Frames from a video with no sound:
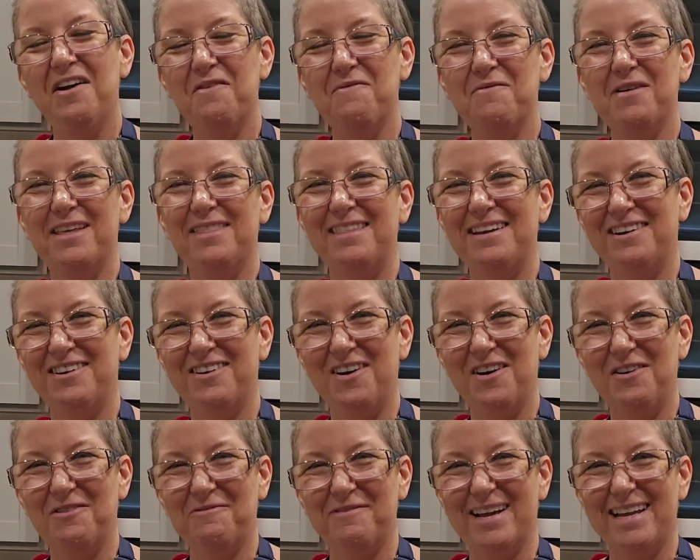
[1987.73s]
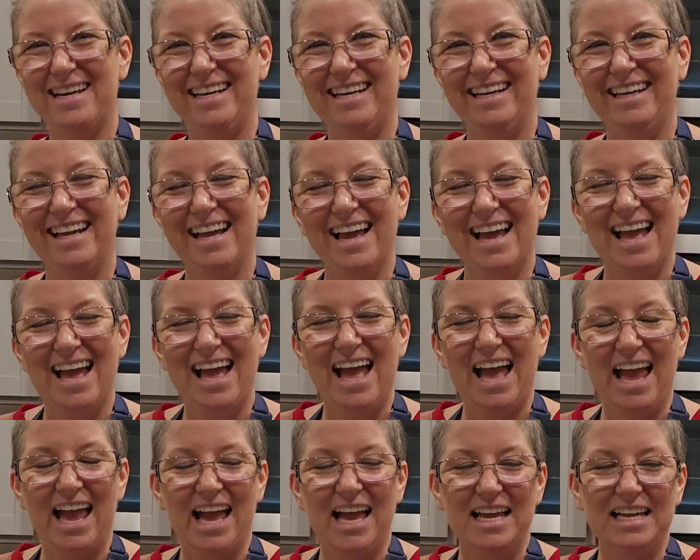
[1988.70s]
when they're all ready.
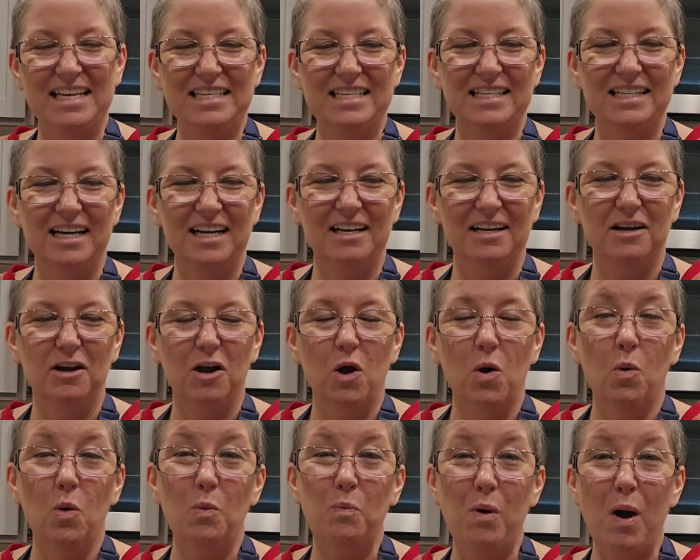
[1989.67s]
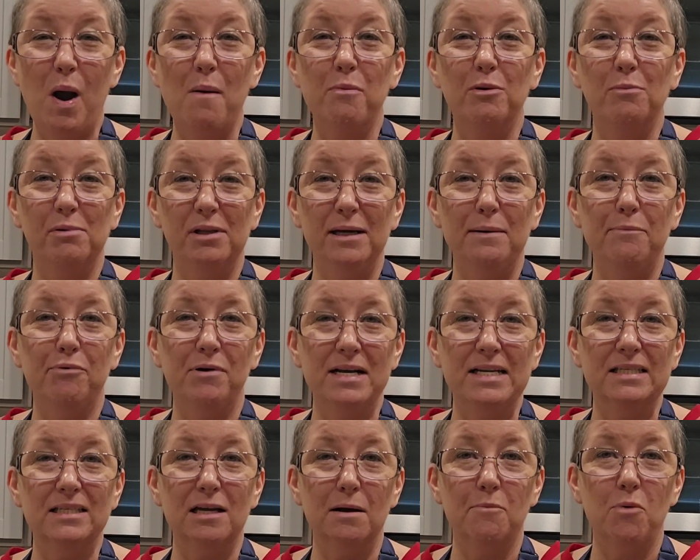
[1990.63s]
And we'll probably
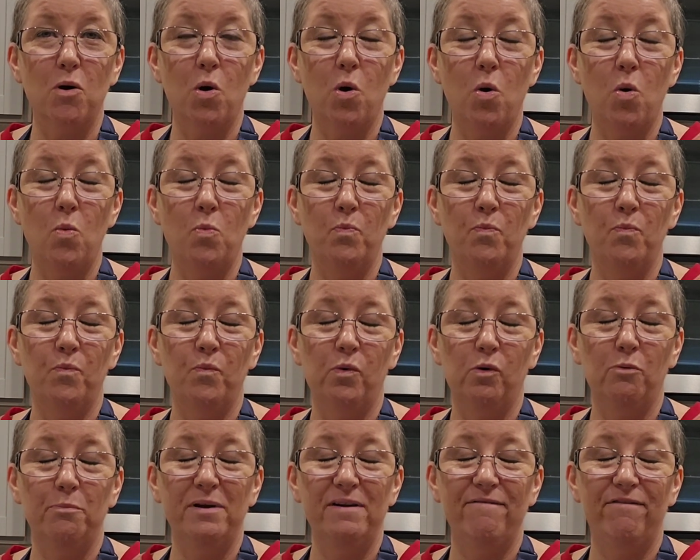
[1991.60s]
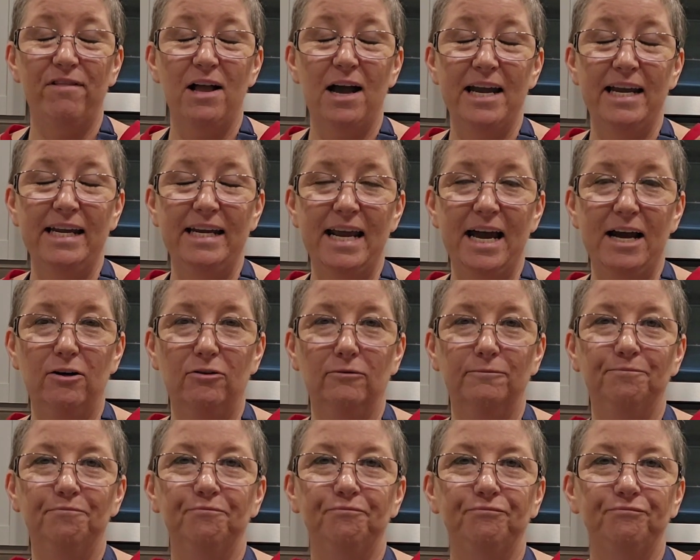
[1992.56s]
bring some home. We'll be flying out.